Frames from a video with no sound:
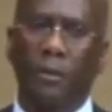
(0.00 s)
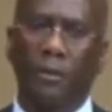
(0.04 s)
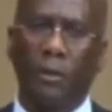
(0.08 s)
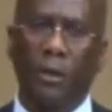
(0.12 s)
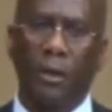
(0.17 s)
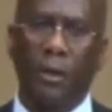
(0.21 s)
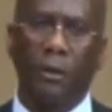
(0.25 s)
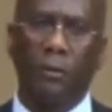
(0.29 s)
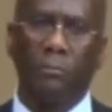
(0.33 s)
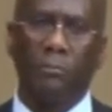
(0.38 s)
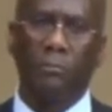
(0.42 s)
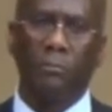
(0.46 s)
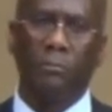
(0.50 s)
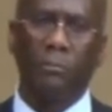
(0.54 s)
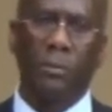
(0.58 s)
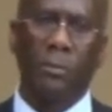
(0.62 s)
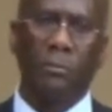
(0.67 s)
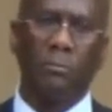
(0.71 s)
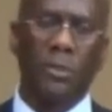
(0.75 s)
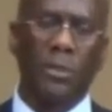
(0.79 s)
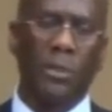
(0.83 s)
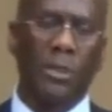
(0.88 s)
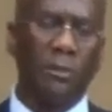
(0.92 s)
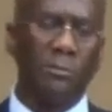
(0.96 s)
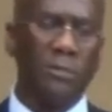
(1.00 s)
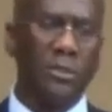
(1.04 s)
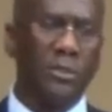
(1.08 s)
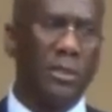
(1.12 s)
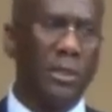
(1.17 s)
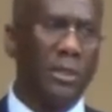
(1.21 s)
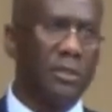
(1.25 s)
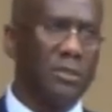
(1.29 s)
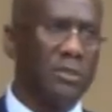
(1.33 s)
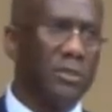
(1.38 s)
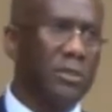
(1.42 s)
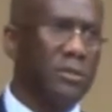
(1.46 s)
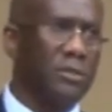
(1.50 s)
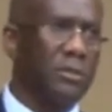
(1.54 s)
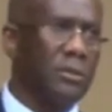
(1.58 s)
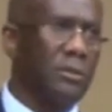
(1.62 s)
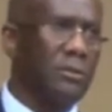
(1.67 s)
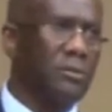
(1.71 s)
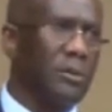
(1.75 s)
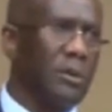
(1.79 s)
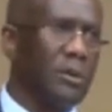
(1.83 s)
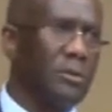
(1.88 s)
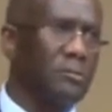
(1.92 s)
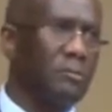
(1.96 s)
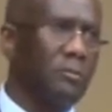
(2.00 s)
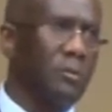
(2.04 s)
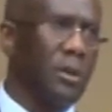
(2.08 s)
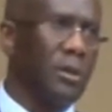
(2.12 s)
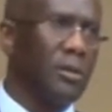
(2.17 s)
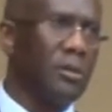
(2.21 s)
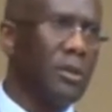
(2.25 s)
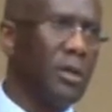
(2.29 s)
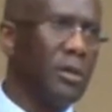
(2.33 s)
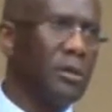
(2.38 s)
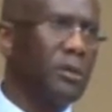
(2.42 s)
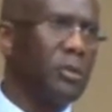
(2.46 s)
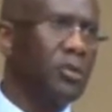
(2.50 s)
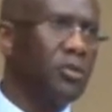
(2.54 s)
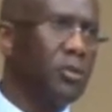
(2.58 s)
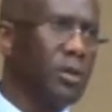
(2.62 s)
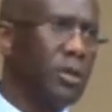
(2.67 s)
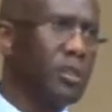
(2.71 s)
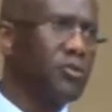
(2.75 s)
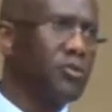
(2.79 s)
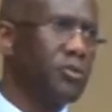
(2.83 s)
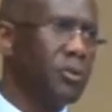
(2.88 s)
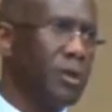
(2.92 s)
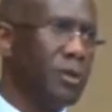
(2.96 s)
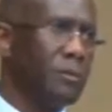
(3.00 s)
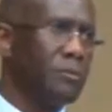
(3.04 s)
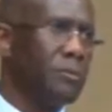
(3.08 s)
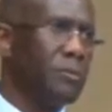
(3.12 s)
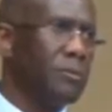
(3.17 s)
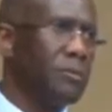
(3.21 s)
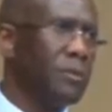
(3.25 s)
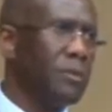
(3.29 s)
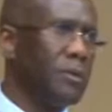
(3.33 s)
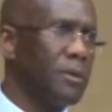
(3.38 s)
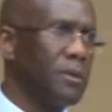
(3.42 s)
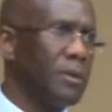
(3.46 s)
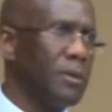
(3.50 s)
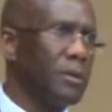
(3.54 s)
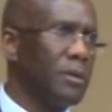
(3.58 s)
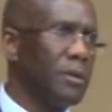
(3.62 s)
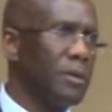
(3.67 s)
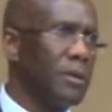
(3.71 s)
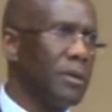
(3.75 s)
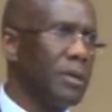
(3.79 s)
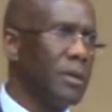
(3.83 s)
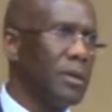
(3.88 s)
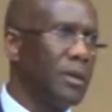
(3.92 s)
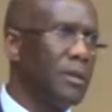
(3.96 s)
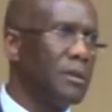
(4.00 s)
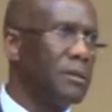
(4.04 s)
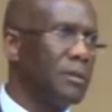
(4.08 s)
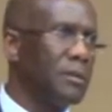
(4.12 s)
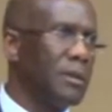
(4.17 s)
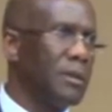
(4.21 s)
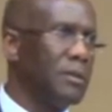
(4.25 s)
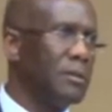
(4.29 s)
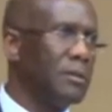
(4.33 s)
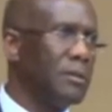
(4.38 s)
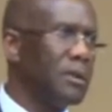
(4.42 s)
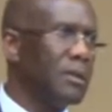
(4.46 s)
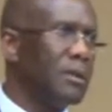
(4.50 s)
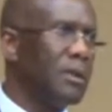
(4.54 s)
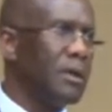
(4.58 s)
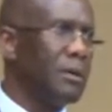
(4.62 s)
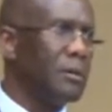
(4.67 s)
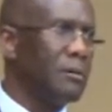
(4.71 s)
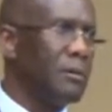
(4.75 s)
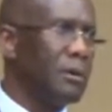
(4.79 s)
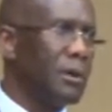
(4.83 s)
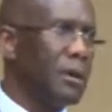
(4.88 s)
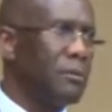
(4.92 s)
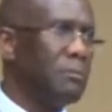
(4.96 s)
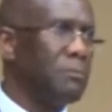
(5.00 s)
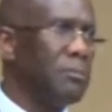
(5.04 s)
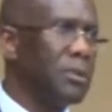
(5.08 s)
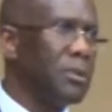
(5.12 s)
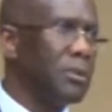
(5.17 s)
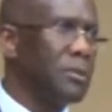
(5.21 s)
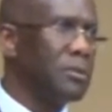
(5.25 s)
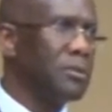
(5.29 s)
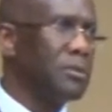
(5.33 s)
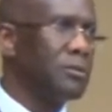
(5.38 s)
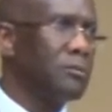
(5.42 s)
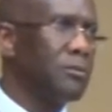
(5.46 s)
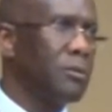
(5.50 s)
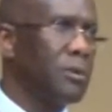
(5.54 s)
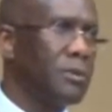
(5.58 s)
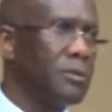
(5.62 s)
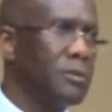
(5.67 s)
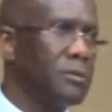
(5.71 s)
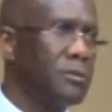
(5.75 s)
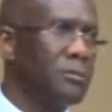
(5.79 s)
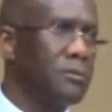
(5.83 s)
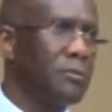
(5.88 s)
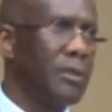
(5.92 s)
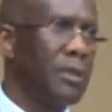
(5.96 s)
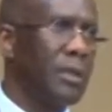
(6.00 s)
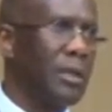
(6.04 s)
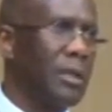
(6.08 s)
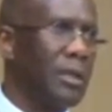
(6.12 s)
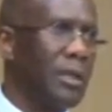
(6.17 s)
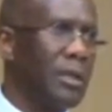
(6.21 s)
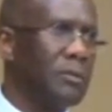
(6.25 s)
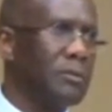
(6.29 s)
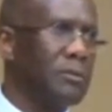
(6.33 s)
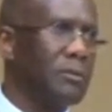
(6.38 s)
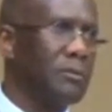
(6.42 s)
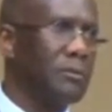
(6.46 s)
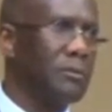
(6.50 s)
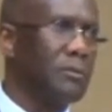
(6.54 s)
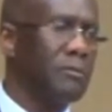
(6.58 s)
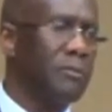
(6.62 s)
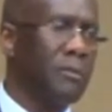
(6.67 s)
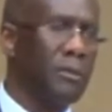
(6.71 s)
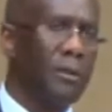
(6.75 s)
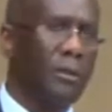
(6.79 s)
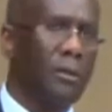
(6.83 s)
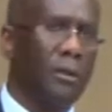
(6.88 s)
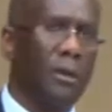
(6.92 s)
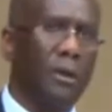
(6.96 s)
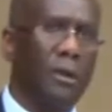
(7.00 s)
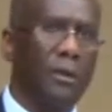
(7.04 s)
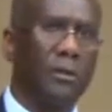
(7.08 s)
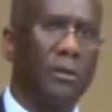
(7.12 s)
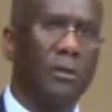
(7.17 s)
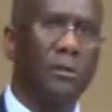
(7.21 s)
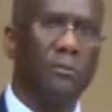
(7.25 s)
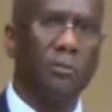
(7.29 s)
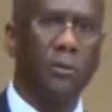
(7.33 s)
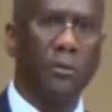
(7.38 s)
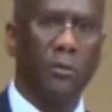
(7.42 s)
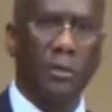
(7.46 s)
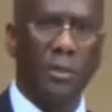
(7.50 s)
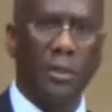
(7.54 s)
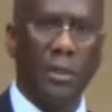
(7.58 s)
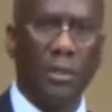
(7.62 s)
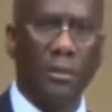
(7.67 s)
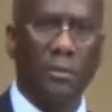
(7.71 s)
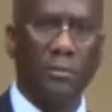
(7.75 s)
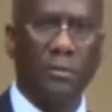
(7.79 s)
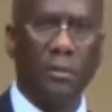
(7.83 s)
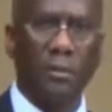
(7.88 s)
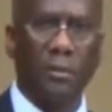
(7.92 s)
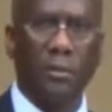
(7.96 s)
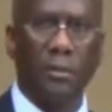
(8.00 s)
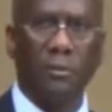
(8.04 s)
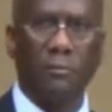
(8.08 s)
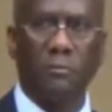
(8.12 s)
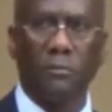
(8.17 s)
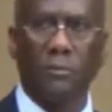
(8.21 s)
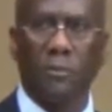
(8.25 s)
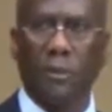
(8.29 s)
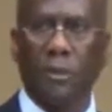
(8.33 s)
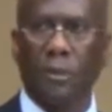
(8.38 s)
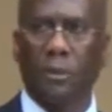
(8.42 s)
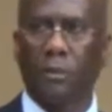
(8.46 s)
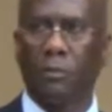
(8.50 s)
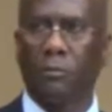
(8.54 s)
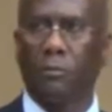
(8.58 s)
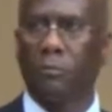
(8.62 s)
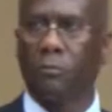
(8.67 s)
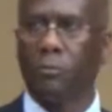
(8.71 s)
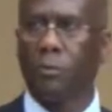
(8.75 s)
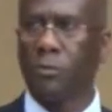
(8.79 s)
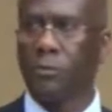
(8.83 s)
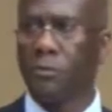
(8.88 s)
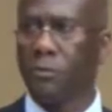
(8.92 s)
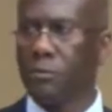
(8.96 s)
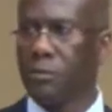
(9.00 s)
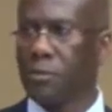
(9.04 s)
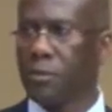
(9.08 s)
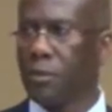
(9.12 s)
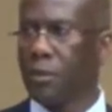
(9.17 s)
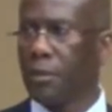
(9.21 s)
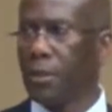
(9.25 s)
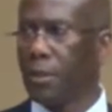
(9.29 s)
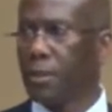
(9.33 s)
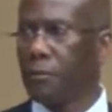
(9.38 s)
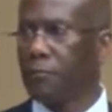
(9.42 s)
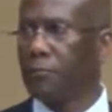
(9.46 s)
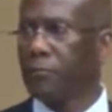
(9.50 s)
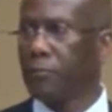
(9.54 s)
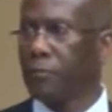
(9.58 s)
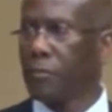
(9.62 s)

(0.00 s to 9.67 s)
let me take just another quick trip, and then I'll build to what I'd like to communicate with you tonight.